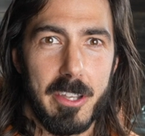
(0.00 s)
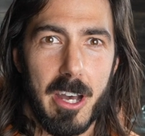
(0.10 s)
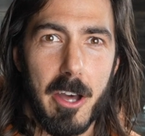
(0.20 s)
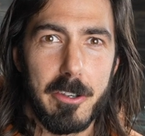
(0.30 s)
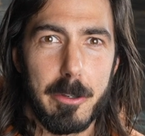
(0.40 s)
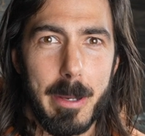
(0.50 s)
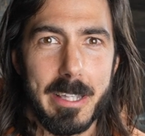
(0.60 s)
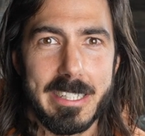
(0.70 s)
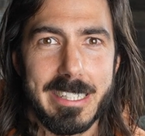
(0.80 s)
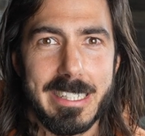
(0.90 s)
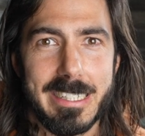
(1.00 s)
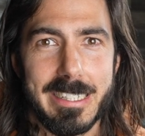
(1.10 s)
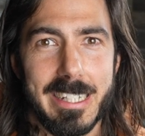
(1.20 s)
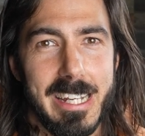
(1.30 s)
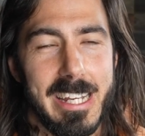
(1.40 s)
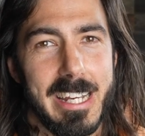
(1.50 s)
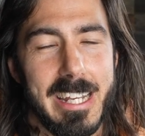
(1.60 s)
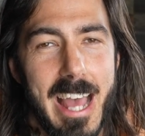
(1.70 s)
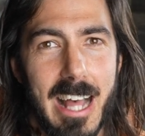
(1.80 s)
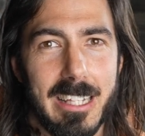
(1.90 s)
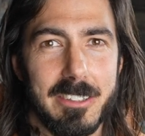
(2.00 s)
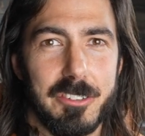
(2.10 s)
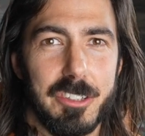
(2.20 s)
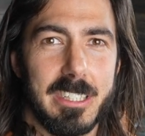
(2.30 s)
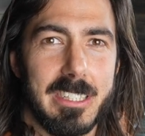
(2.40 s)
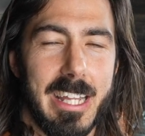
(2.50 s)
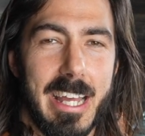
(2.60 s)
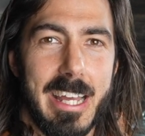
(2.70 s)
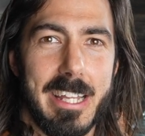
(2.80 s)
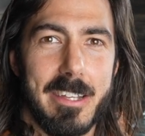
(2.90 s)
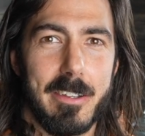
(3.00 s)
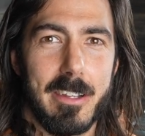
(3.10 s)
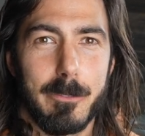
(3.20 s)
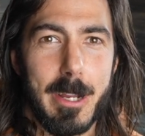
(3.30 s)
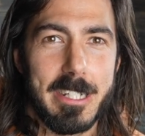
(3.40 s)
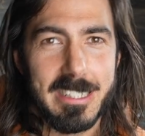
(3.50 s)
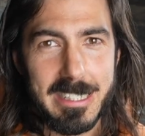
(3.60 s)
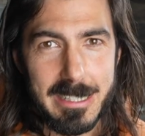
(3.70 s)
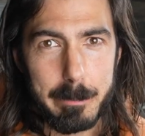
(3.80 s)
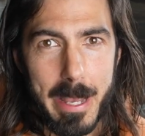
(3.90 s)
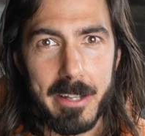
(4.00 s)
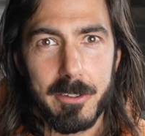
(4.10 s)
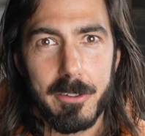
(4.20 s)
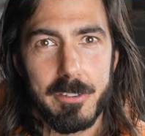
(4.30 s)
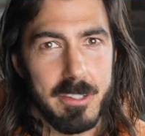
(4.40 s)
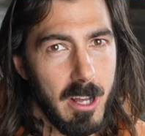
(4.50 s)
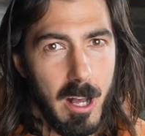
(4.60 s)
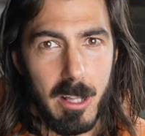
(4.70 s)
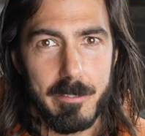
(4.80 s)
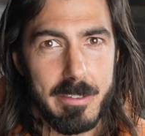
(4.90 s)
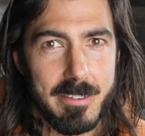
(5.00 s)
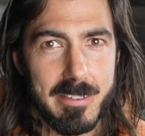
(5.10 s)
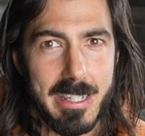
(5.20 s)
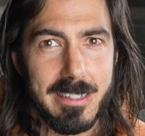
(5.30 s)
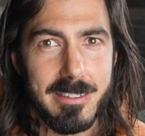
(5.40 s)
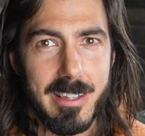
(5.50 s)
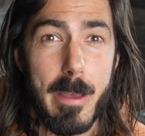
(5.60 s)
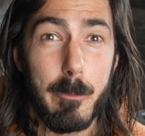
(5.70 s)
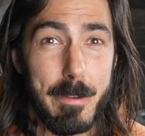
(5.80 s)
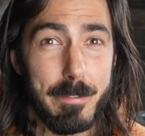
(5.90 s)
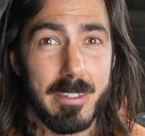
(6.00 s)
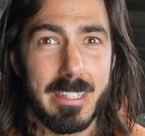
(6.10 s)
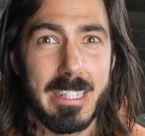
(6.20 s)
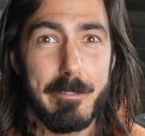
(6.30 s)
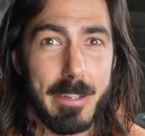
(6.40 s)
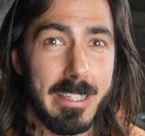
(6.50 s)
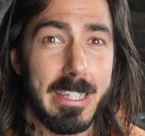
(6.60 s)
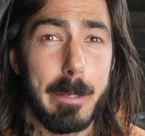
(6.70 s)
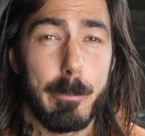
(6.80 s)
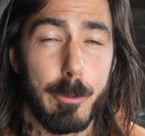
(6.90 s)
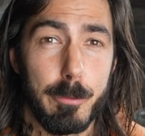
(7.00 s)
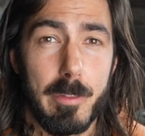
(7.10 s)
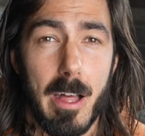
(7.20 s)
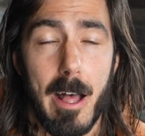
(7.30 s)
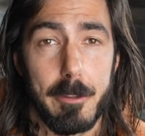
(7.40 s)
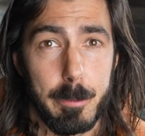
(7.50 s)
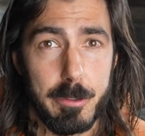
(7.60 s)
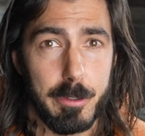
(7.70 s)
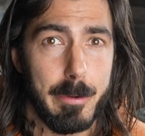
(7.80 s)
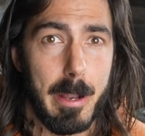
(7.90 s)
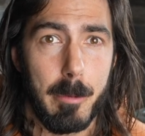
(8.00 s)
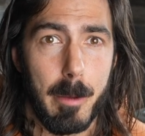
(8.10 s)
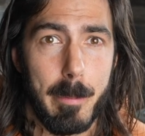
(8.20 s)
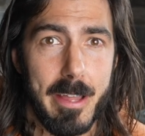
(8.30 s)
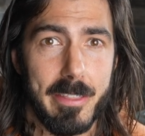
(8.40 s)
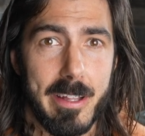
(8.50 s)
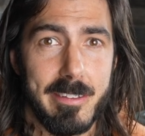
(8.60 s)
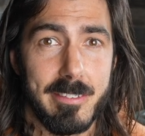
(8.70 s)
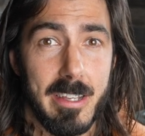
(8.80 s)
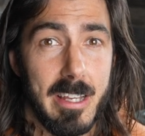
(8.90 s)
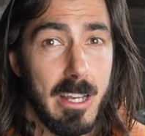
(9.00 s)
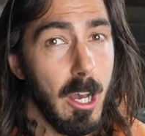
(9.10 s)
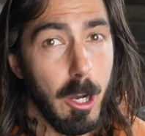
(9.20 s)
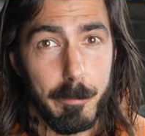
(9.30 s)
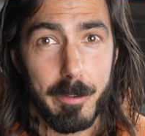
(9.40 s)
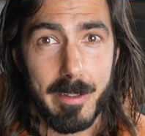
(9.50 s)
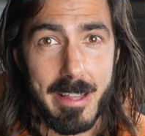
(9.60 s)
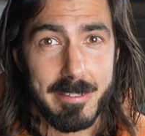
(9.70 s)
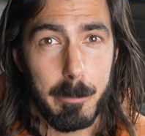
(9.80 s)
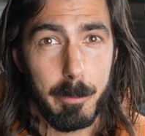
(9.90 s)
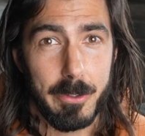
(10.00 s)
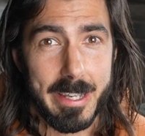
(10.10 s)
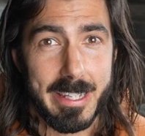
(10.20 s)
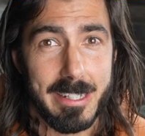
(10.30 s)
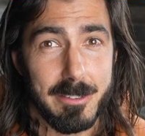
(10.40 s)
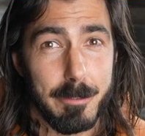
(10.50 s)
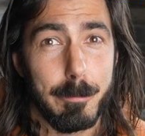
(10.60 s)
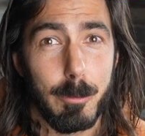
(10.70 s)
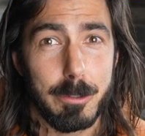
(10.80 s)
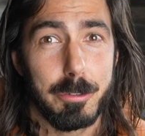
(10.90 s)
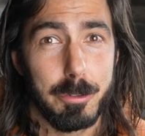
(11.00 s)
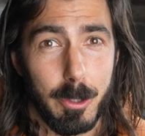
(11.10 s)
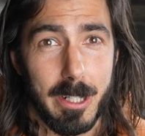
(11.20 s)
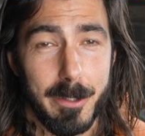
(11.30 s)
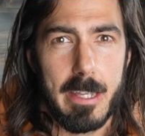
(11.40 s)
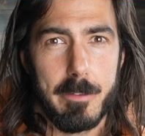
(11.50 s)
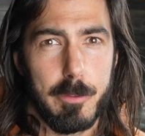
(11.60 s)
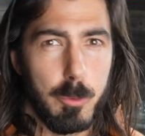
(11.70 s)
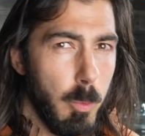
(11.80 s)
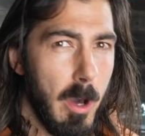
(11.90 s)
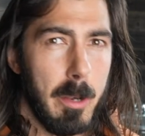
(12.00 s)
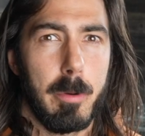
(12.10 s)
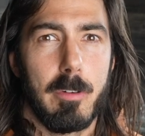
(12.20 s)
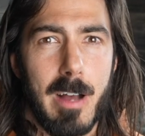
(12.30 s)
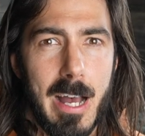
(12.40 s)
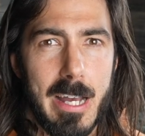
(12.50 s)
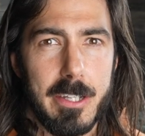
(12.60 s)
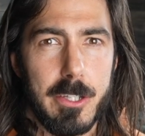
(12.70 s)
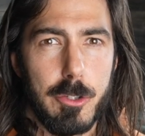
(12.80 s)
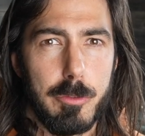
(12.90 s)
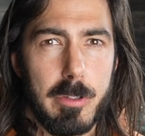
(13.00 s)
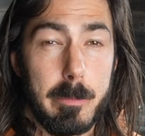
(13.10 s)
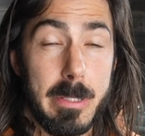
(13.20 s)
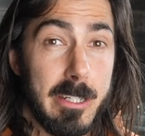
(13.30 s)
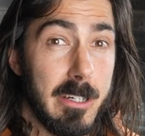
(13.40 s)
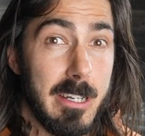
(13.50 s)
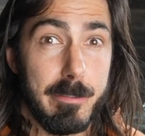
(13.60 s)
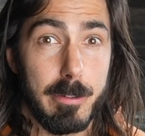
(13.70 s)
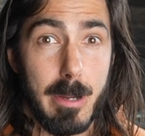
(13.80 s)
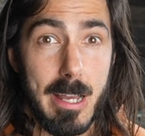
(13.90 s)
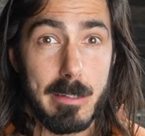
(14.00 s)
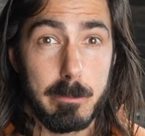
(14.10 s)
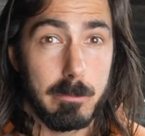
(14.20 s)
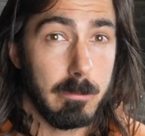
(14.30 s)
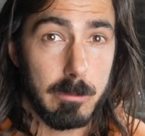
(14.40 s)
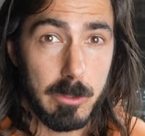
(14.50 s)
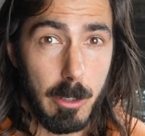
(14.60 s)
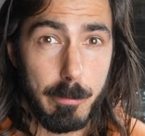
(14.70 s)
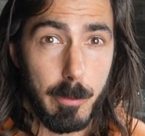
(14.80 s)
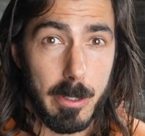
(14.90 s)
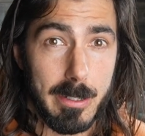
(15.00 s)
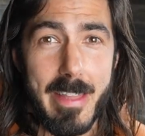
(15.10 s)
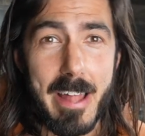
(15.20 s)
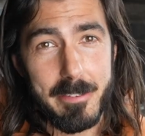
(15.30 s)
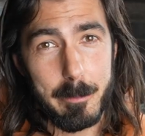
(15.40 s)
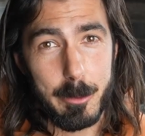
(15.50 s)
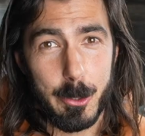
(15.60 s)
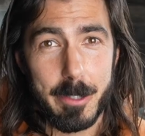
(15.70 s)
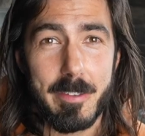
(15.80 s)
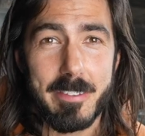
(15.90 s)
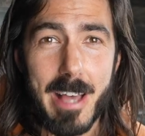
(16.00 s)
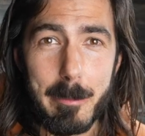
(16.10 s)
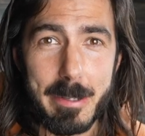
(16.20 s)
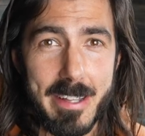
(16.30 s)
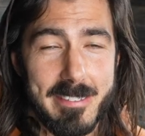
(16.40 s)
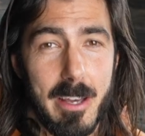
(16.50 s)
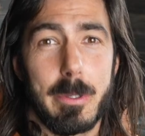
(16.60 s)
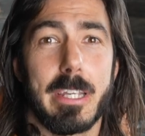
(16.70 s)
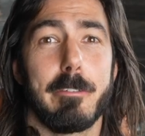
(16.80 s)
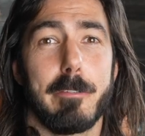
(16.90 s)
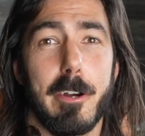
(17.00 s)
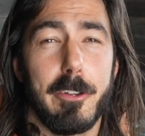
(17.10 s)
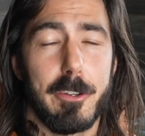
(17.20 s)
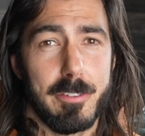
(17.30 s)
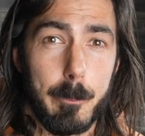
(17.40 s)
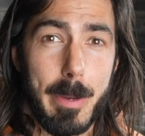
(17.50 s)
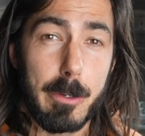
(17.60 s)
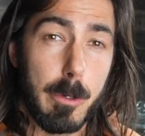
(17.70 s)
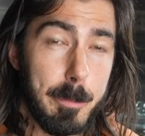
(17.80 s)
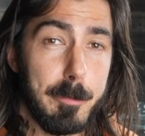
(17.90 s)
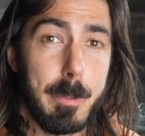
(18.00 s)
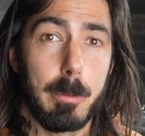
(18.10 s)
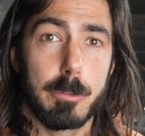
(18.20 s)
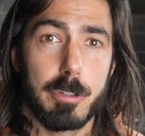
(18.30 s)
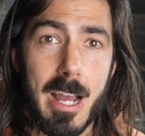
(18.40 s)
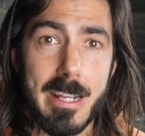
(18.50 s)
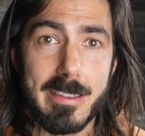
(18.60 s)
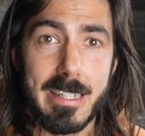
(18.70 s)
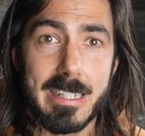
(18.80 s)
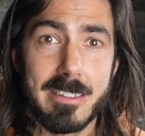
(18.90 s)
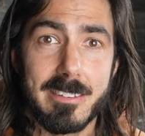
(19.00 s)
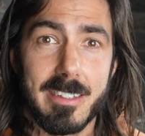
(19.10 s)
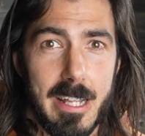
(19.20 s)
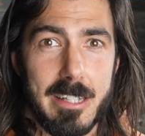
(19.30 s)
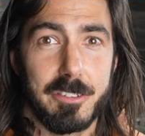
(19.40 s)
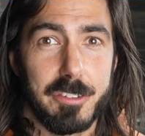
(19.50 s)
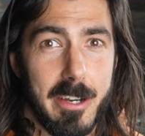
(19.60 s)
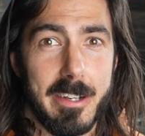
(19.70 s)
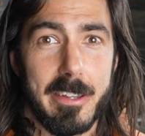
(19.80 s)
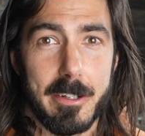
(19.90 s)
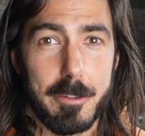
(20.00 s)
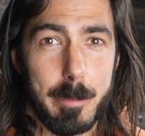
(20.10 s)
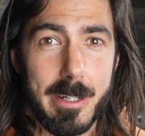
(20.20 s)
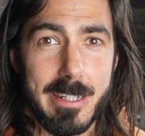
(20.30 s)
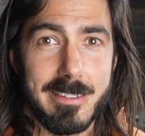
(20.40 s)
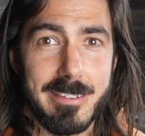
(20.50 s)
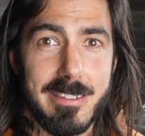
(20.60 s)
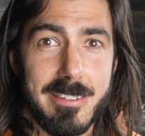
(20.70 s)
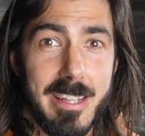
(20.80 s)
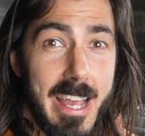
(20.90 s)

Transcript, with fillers: to underbelly heat and halogen and radiant heat panels and all of these things, and we've significantly improved the husbandry around ball pythons over the last couple decades, for sure. If you wanna provide U V B or infrared, go for it. That's the beauty of this hobby, and that's how we get further, is by groups of people trying things and sharing their experiences